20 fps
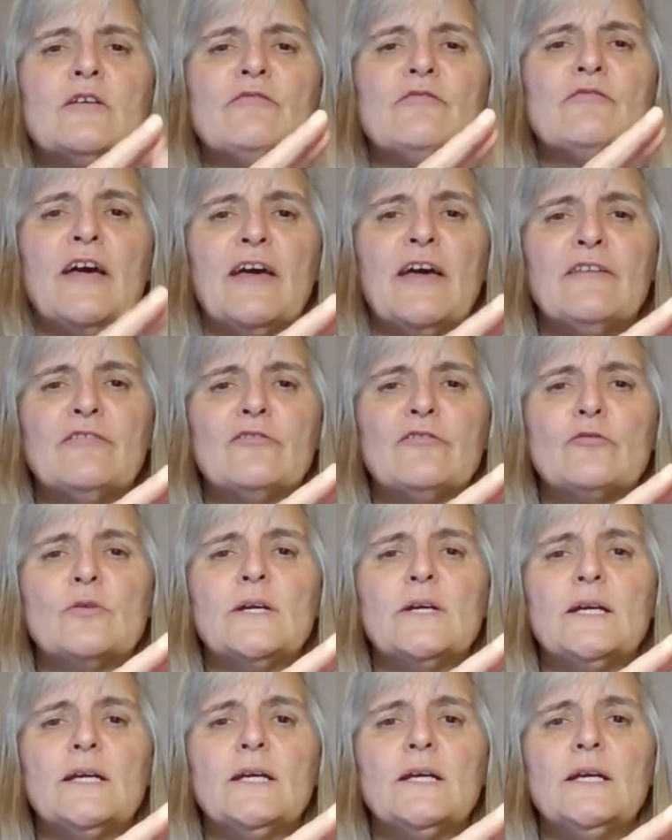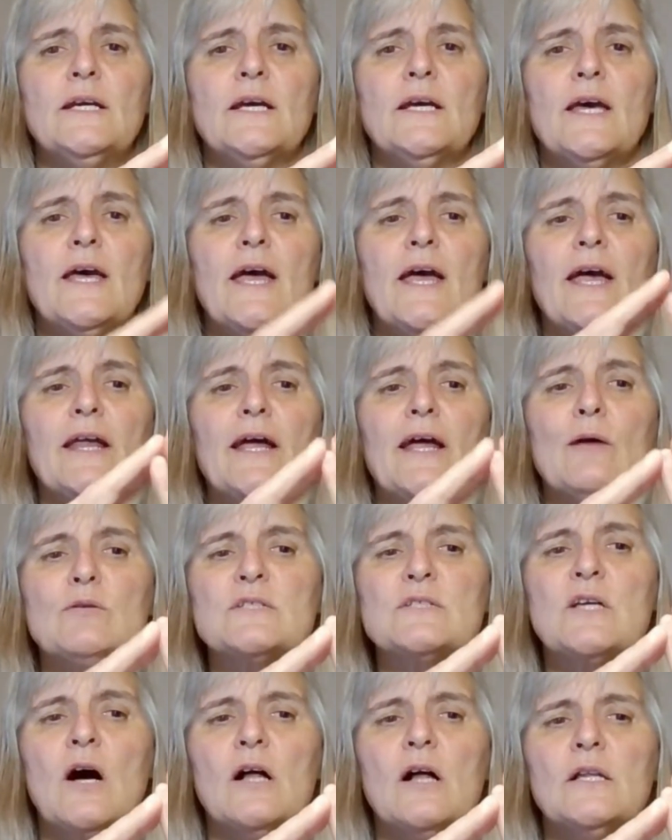if I had 3 and I
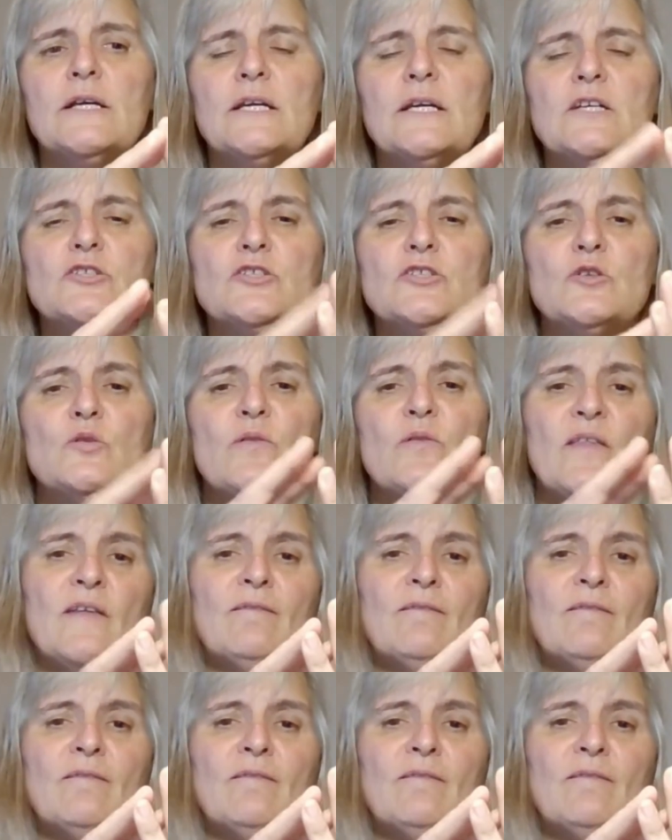was calling it 2,